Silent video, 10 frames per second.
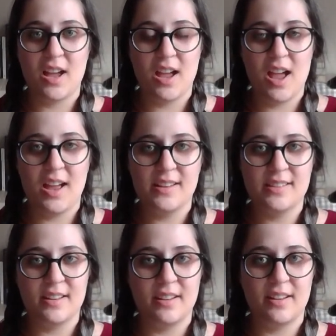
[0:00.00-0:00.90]
And
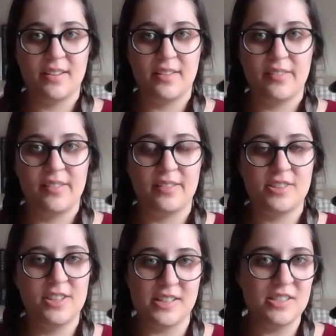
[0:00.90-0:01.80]

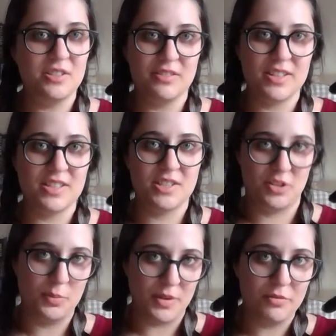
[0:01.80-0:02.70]
she doesn't do this
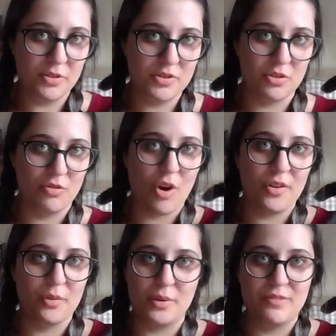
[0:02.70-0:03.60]
to be rude to Ron
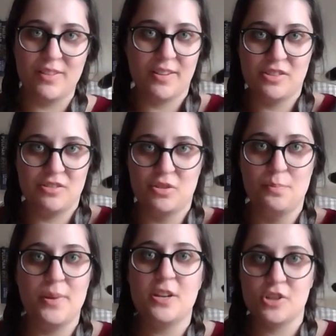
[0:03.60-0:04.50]
or even to
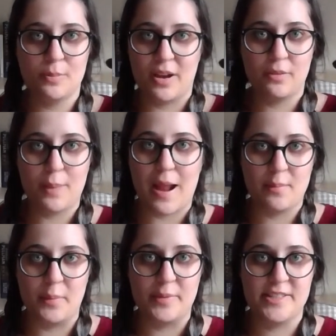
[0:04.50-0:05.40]
bitch about
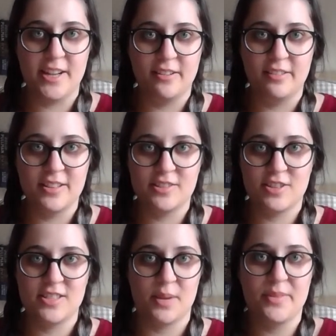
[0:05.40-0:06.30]
Padma Patil. It's
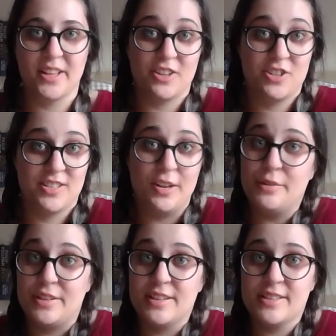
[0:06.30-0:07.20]
just something that she's
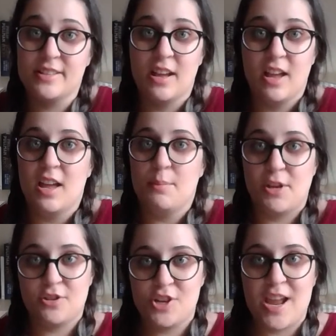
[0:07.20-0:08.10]
noticed
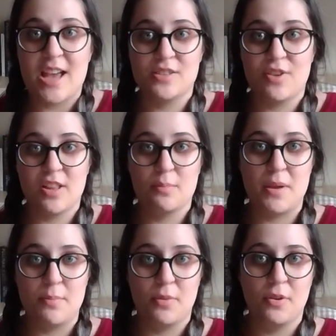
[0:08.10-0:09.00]
because she cares for other
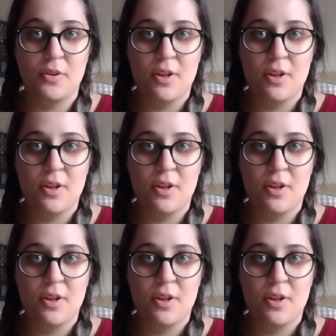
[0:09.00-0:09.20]
people.